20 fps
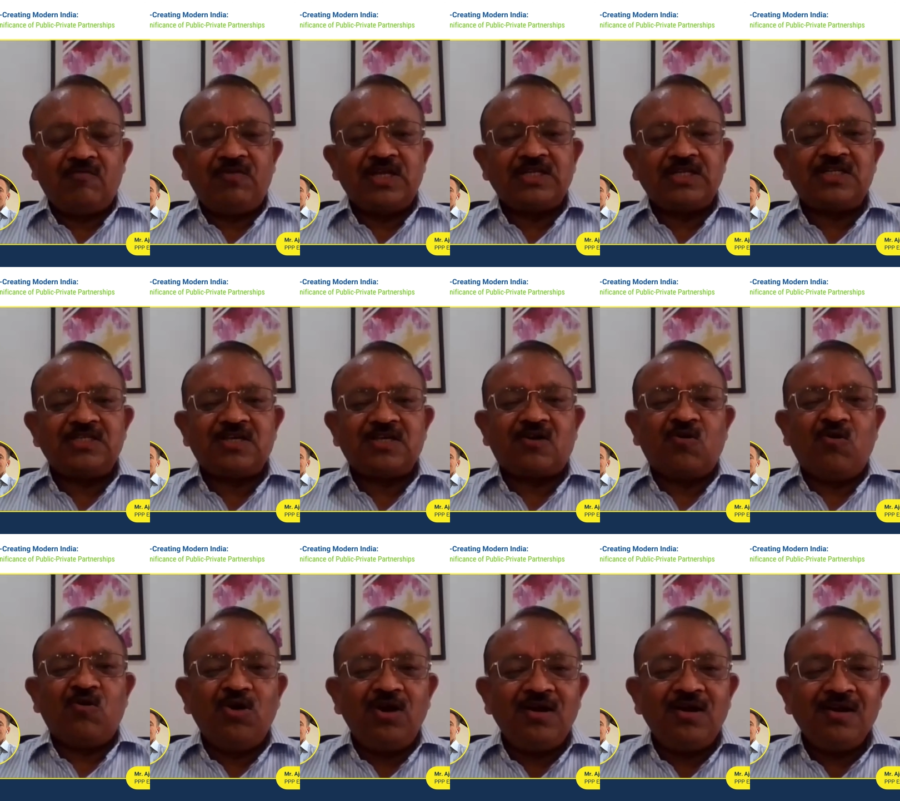waste is a
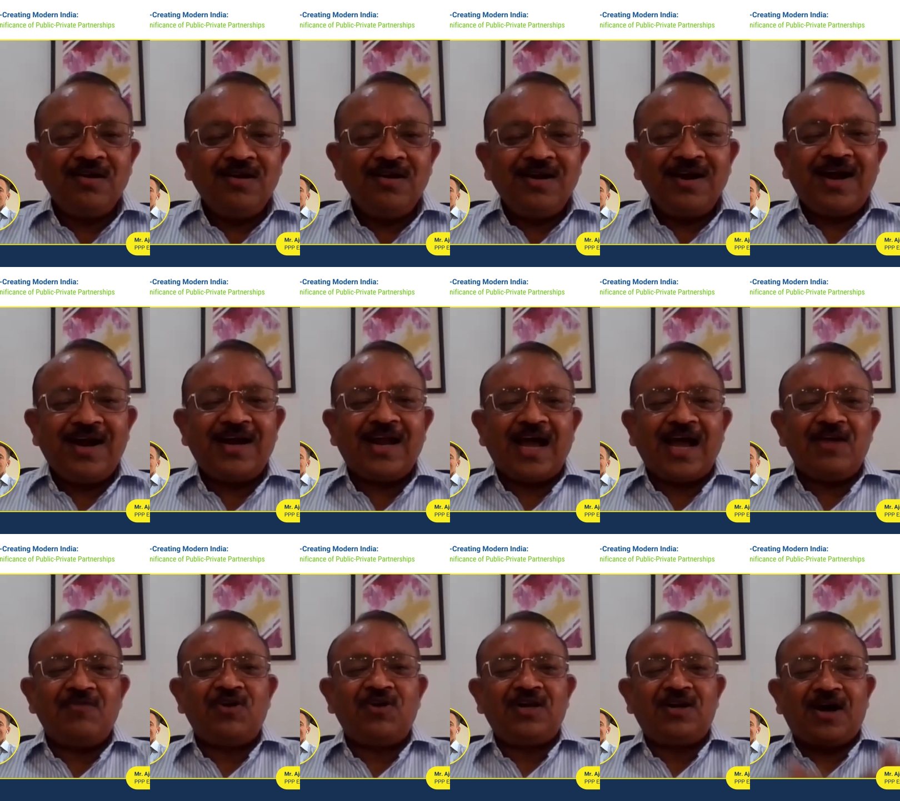gold, and
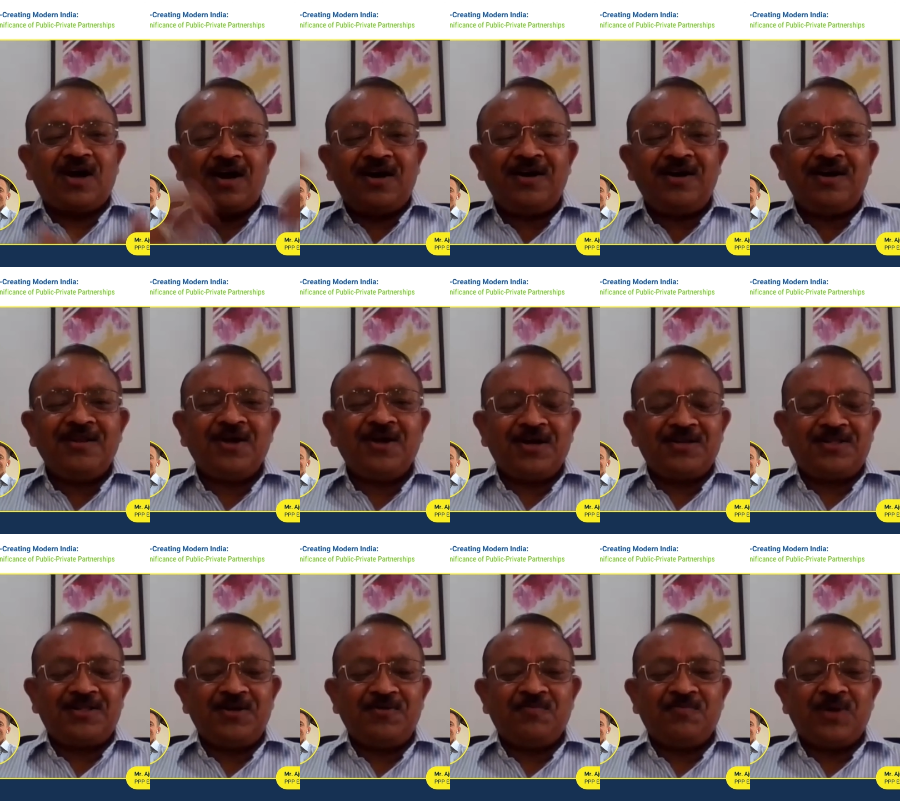I would earn
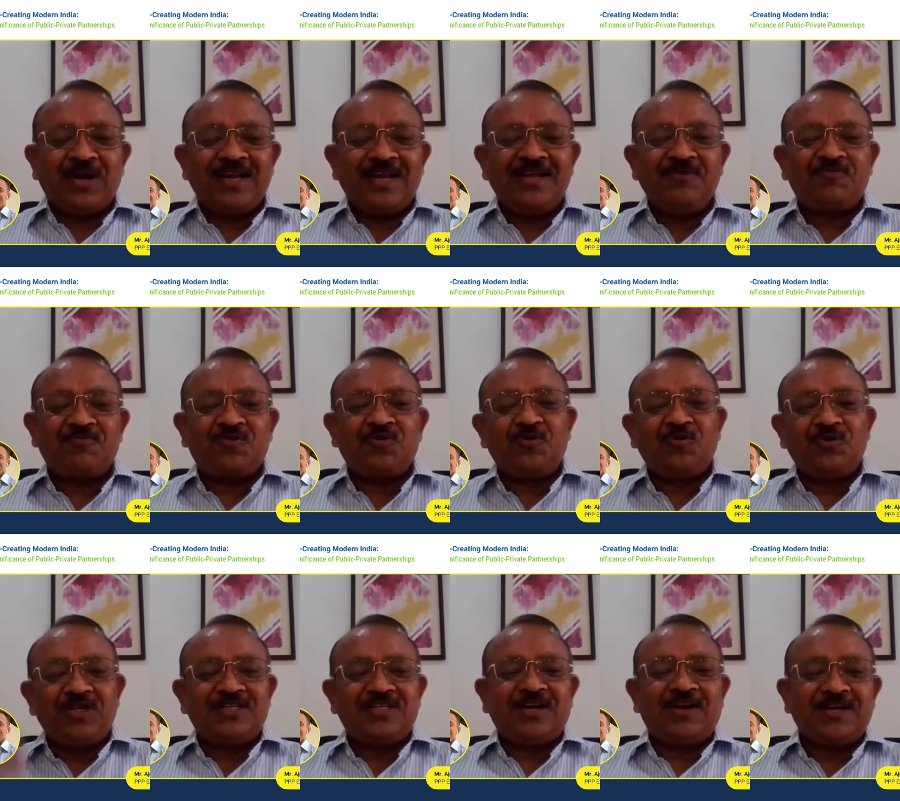the money
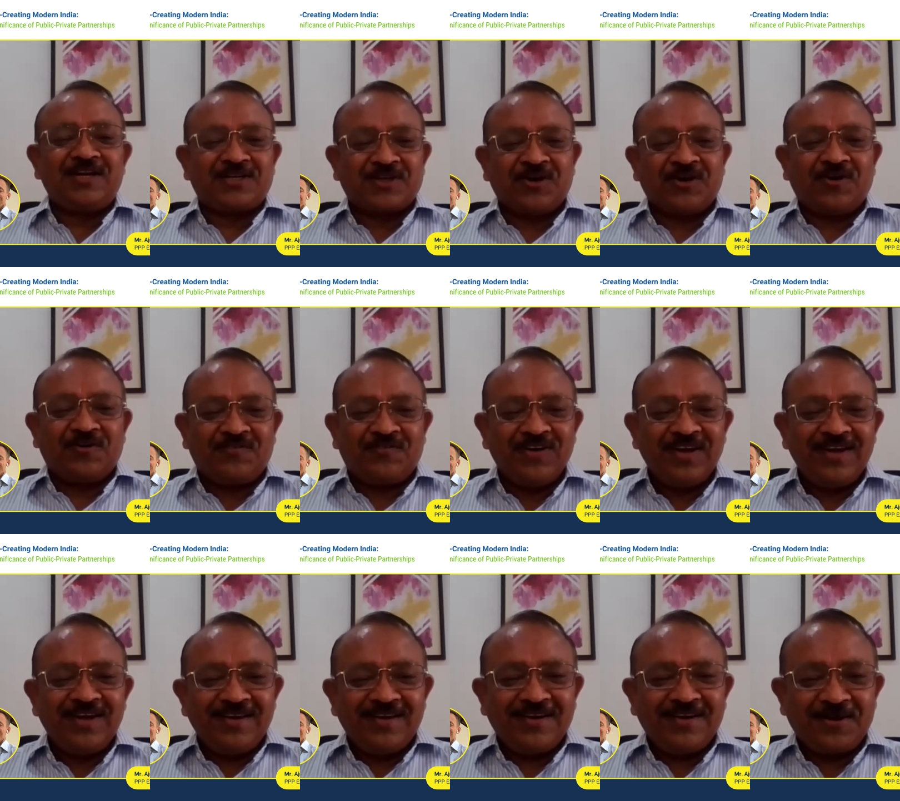through the generation of
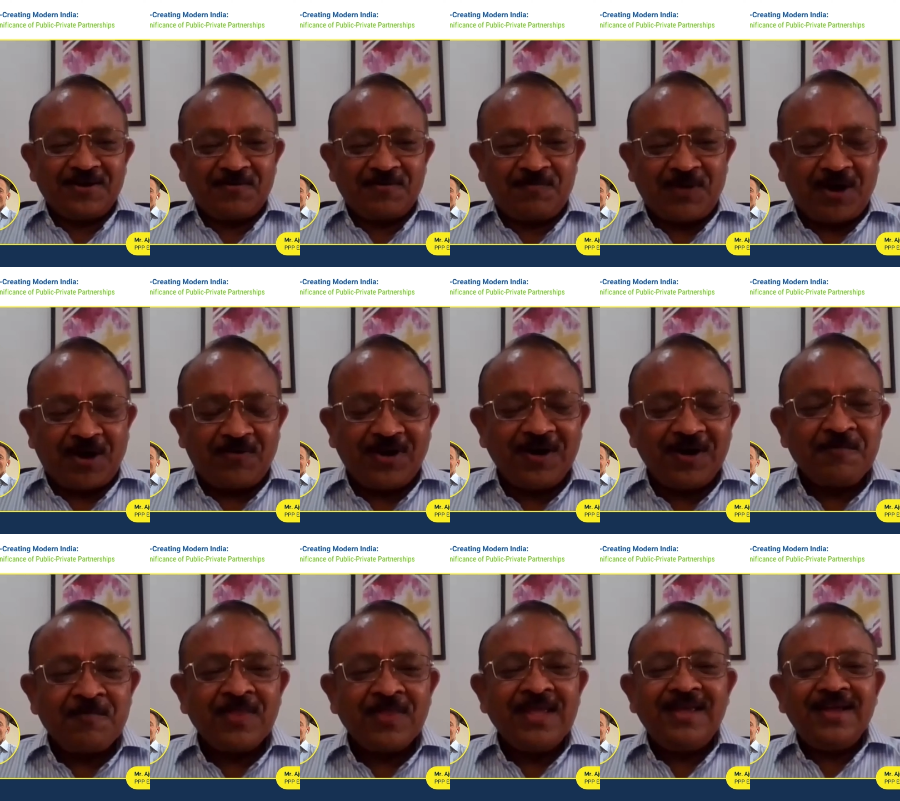
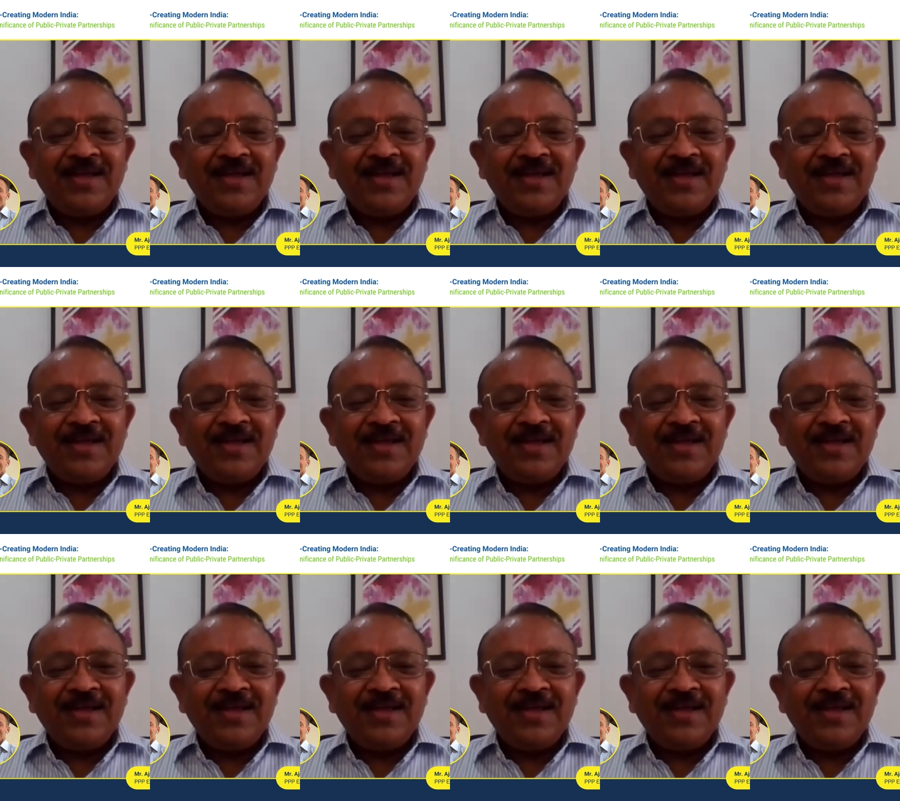power.